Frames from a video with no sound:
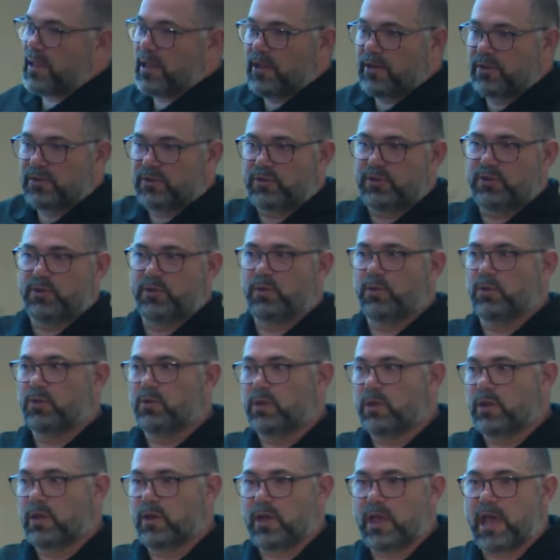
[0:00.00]

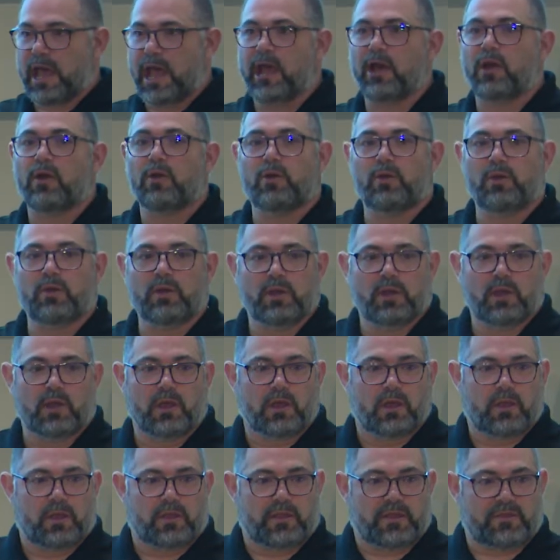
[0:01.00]
into how
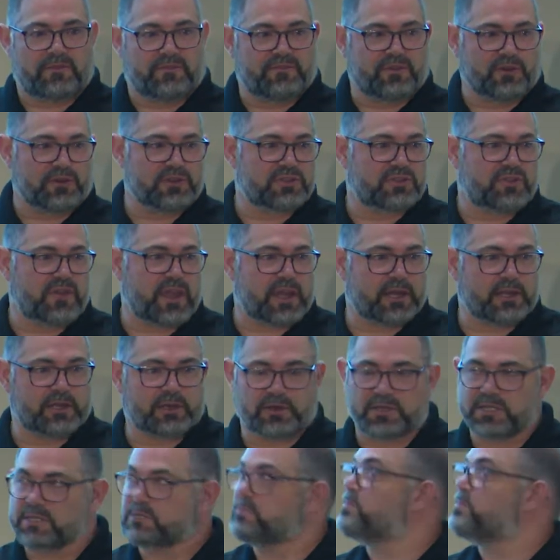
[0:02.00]
that first factor is